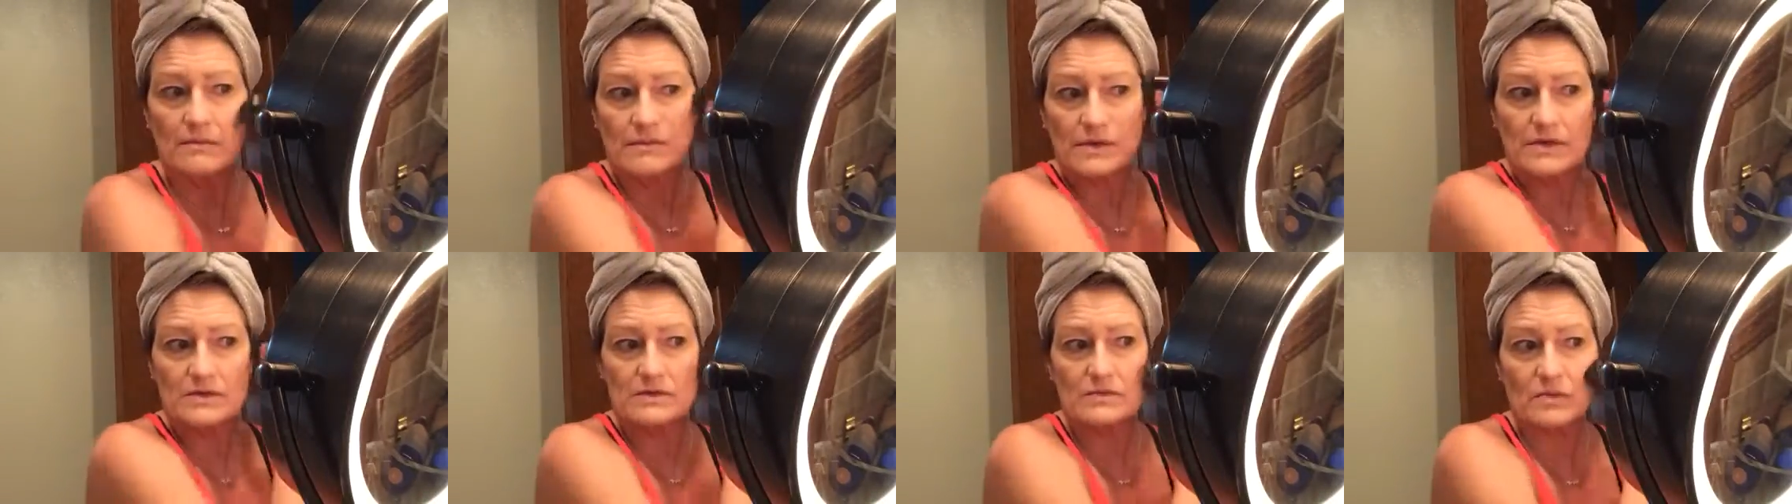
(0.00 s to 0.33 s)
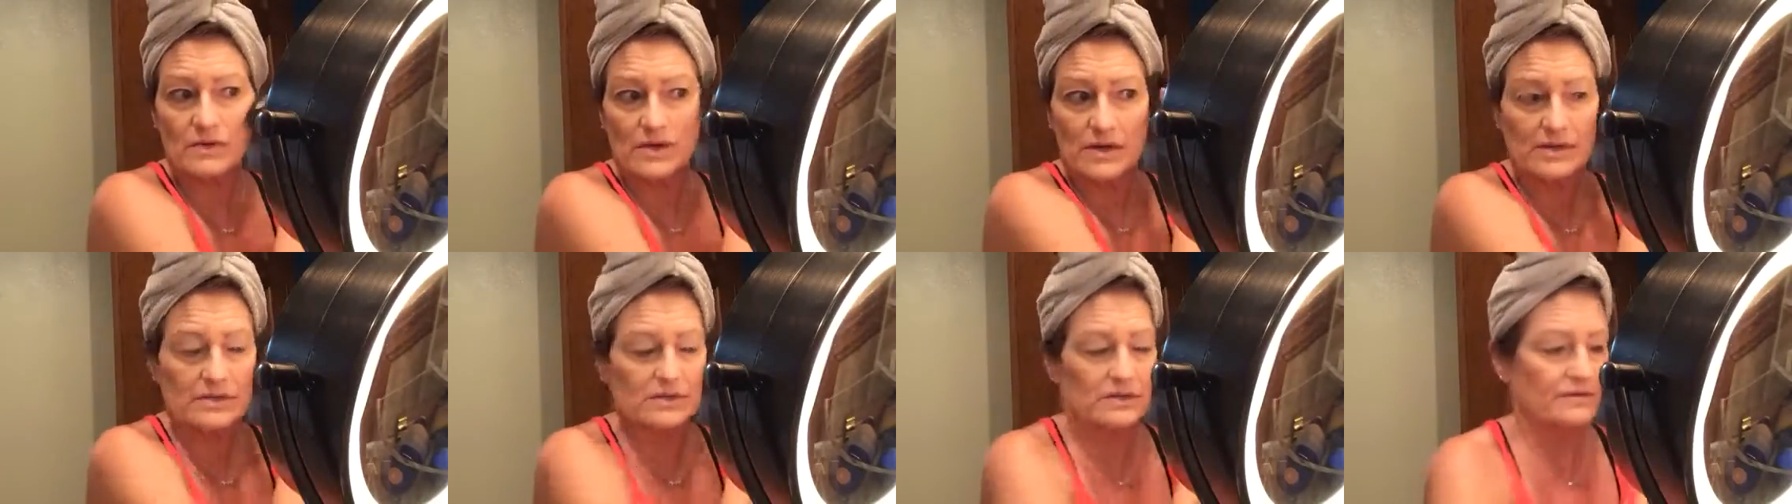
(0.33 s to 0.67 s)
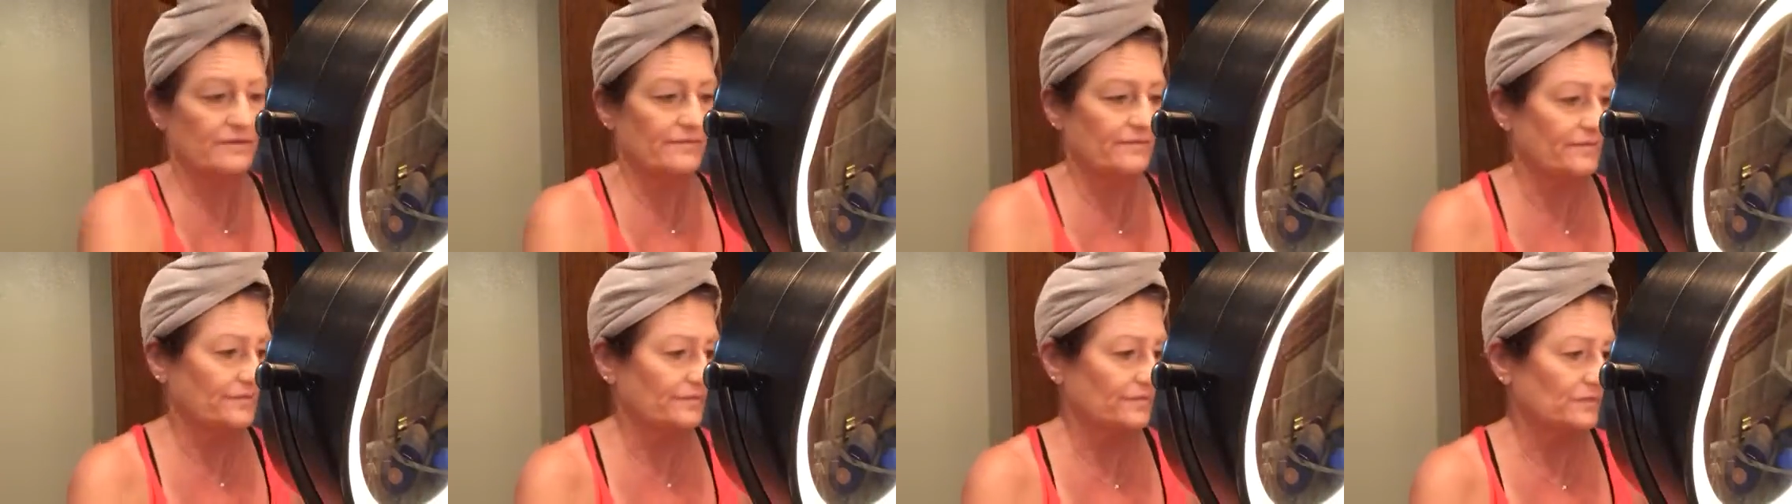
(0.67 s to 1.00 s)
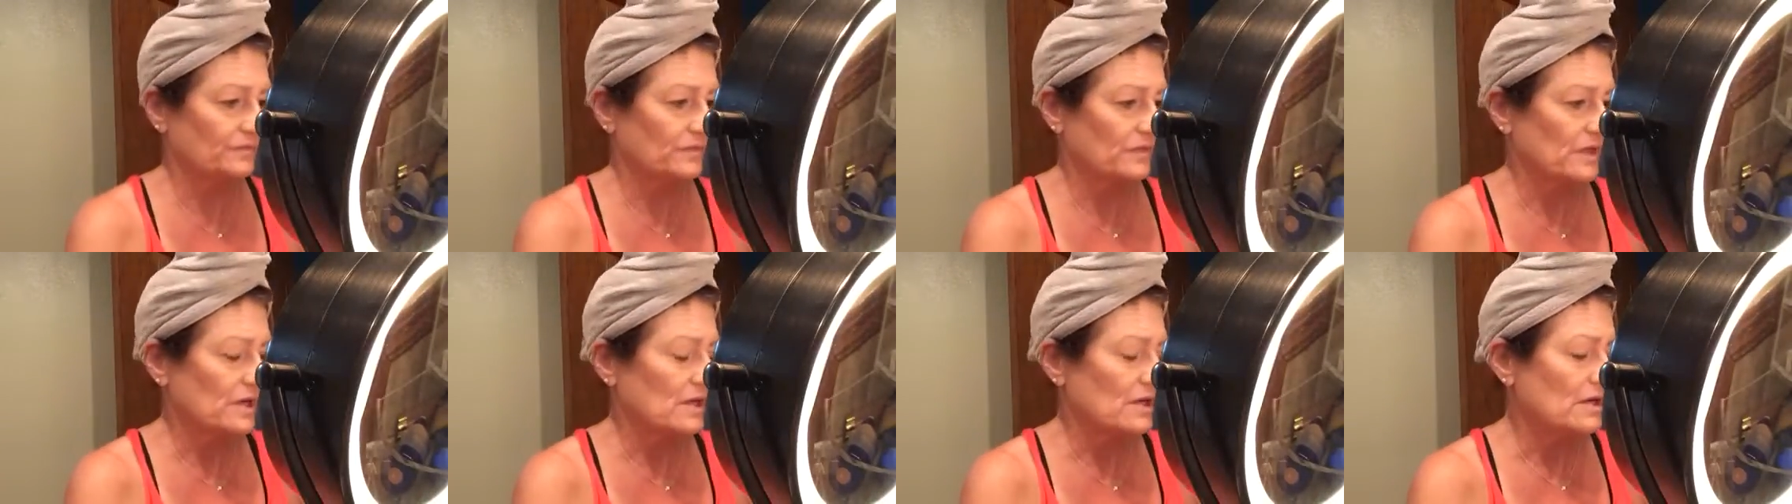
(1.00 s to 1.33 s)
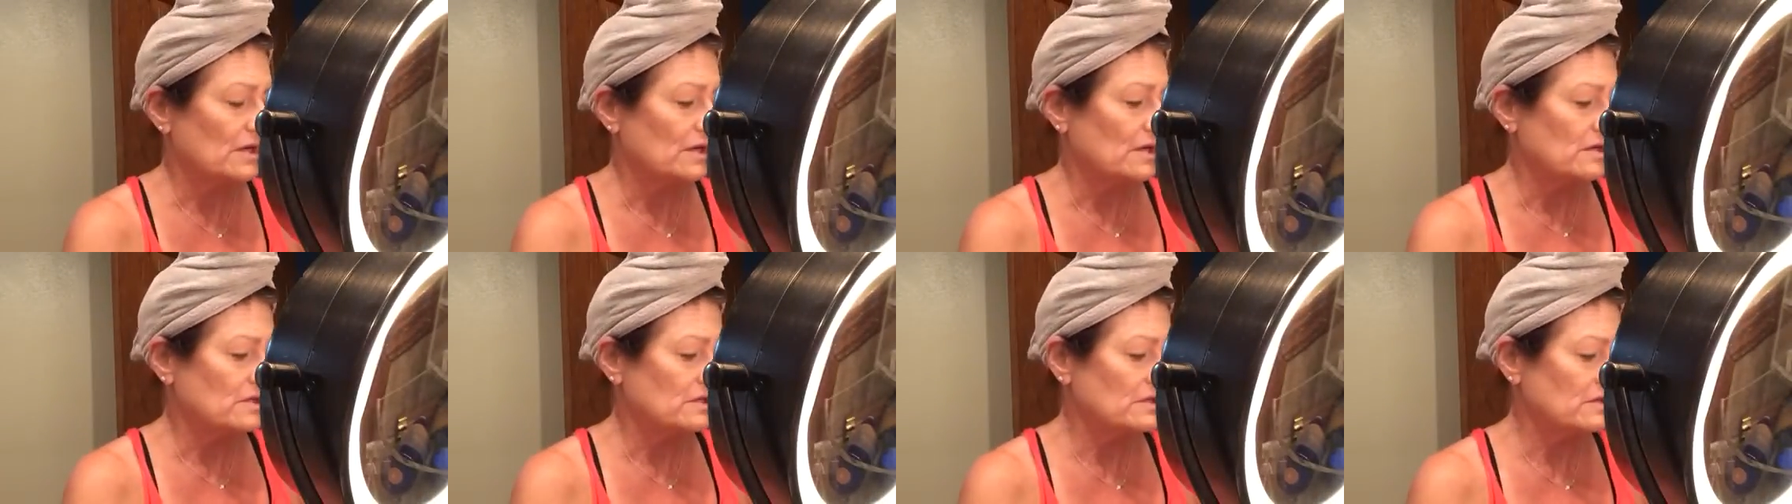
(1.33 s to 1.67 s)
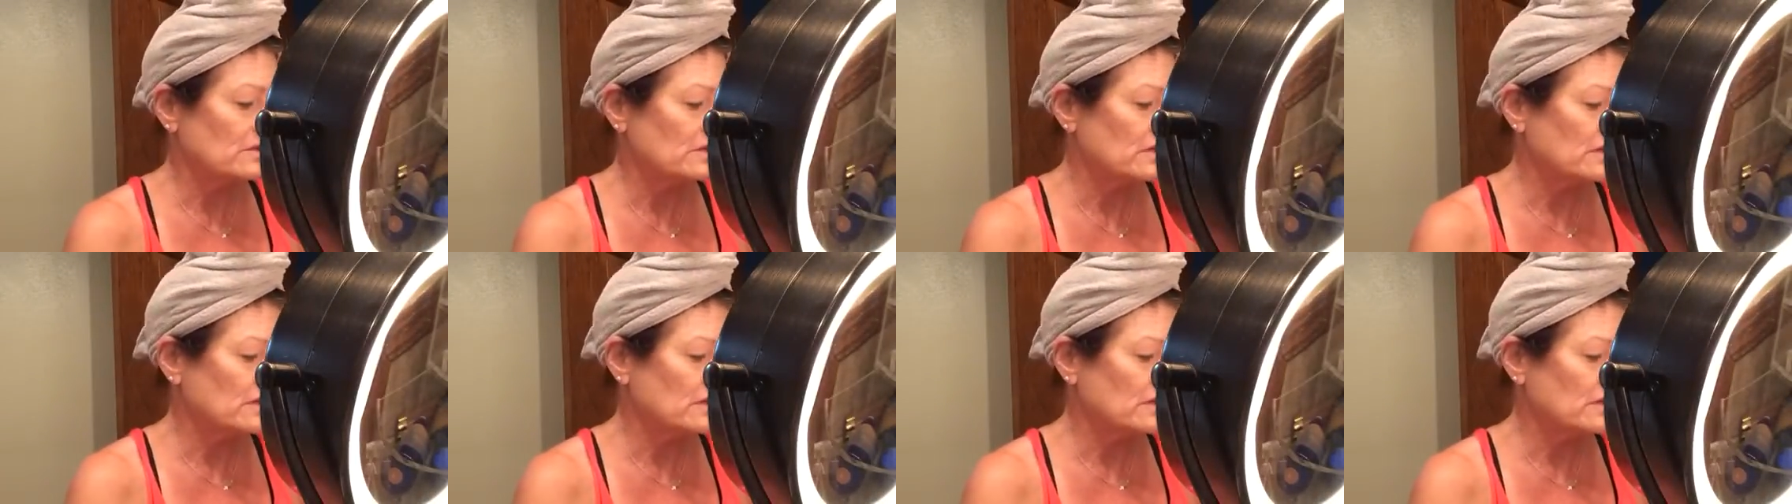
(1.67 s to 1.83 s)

That's what I do. So